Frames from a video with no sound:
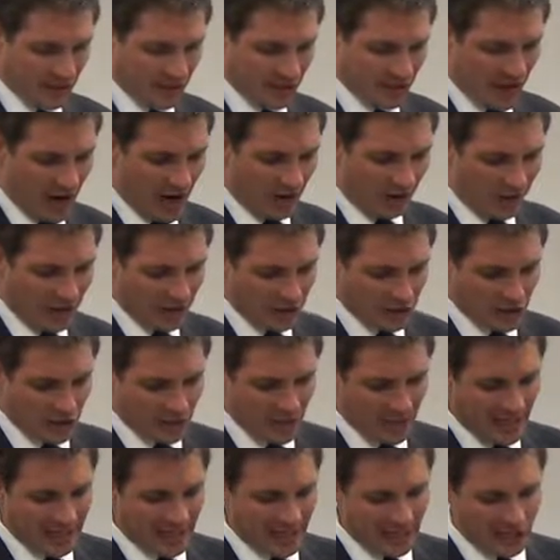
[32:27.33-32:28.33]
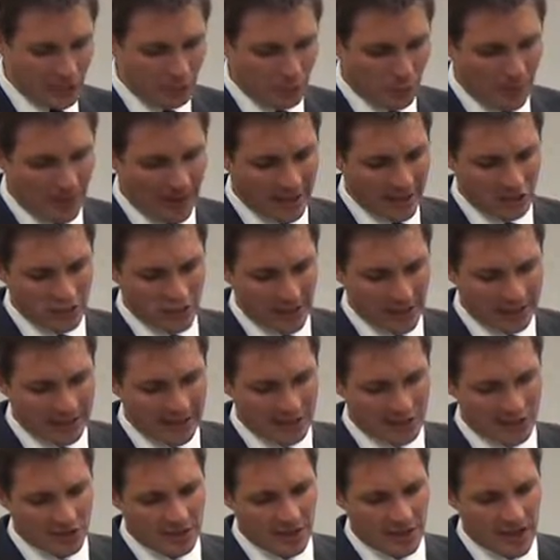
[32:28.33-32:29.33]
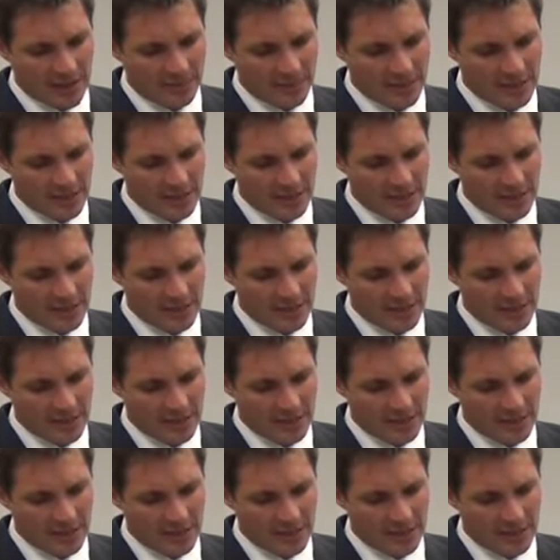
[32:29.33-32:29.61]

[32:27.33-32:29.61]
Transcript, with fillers: as often as you eat this bread and drink this cup,